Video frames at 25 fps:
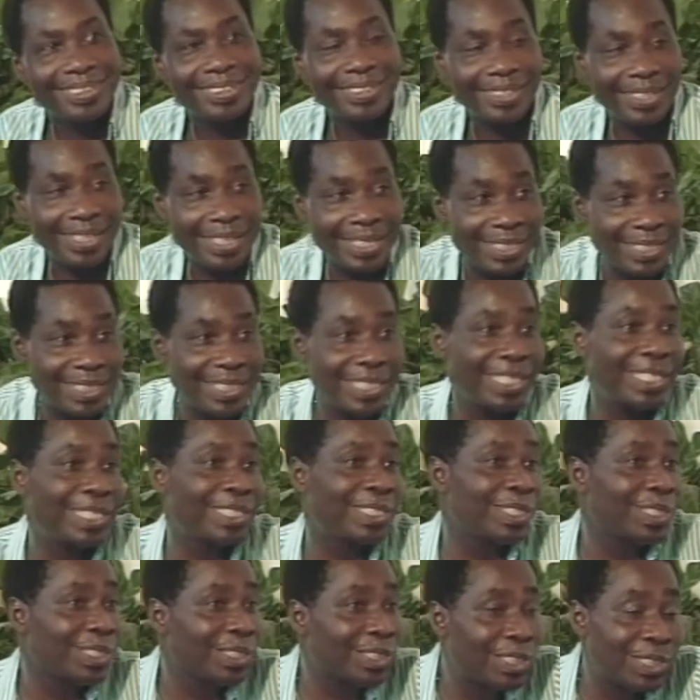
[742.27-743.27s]
The
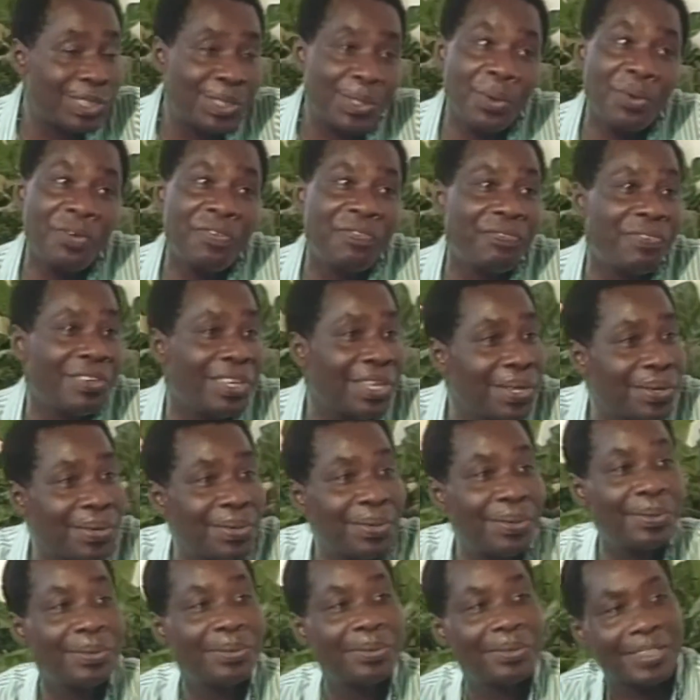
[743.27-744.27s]
seasons too few
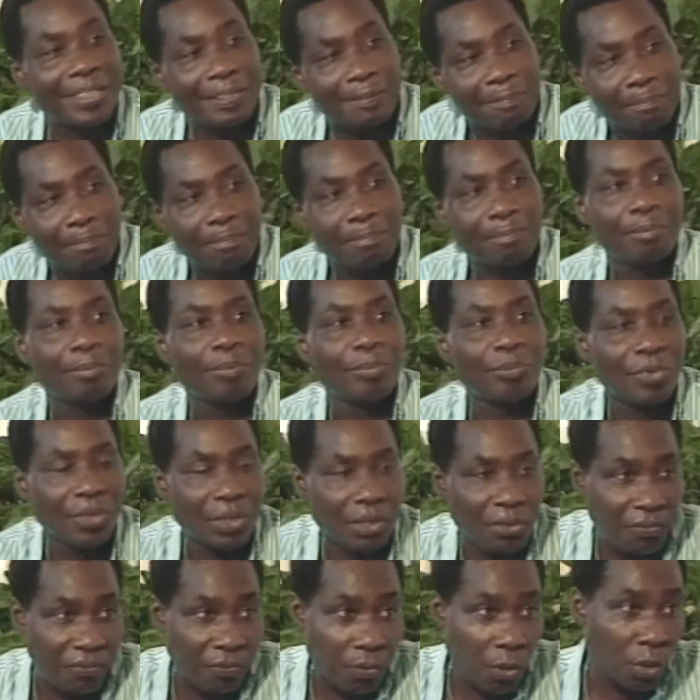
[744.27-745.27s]

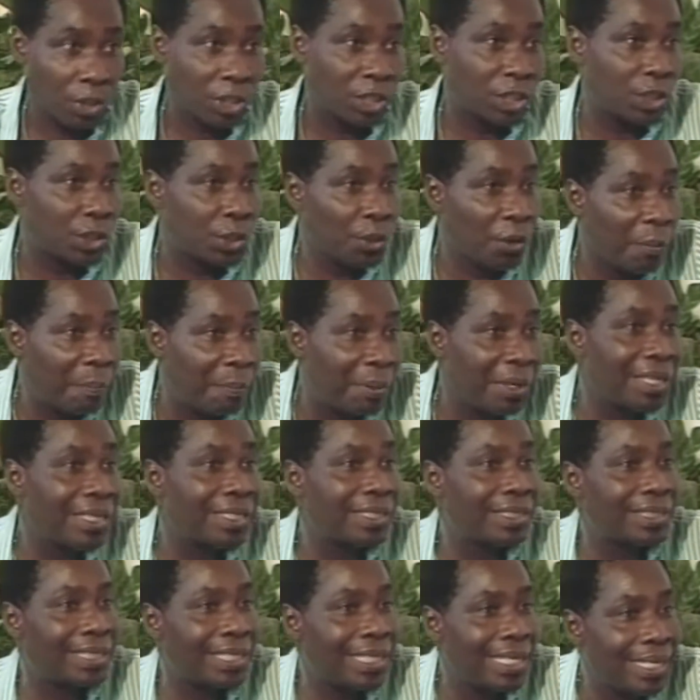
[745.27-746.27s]
for stupid
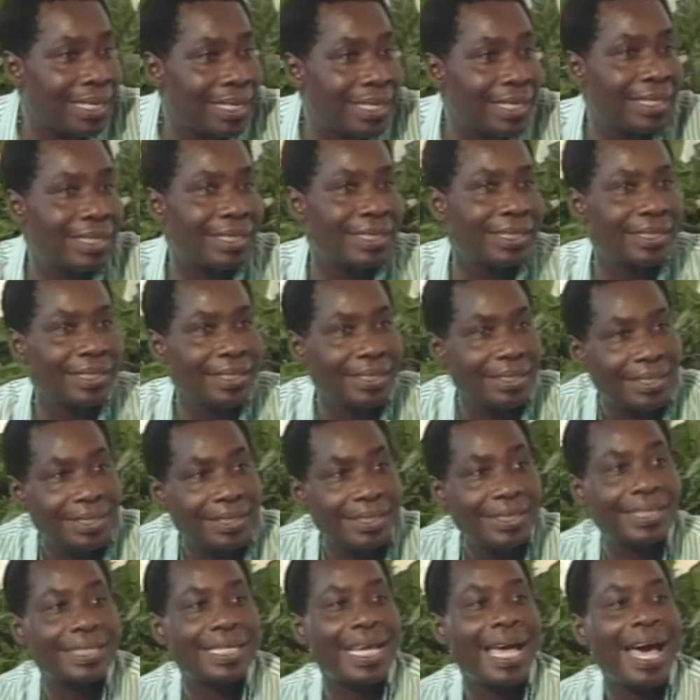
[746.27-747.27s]

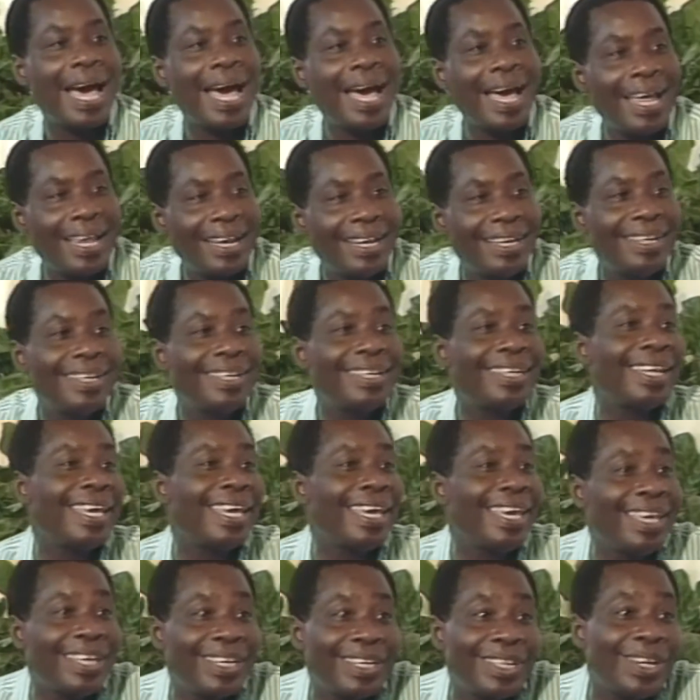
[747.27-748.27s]
seasons, and
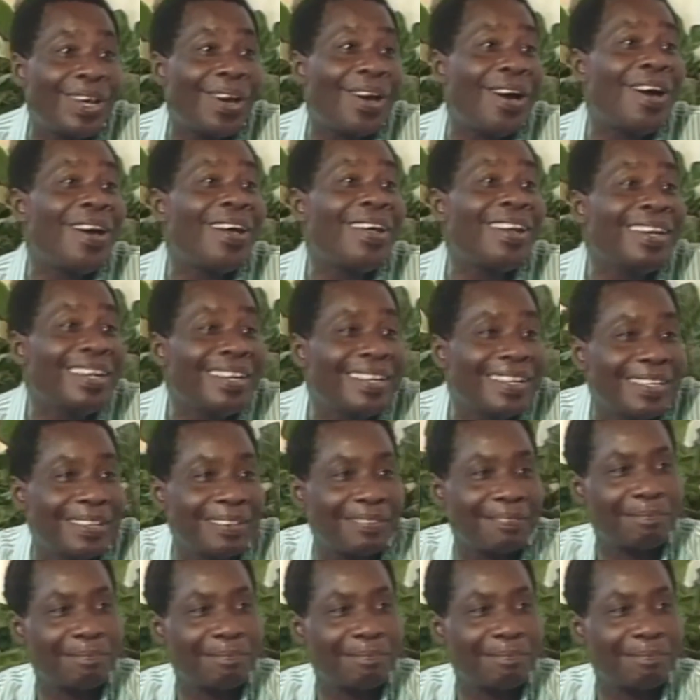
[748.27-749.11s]
they done.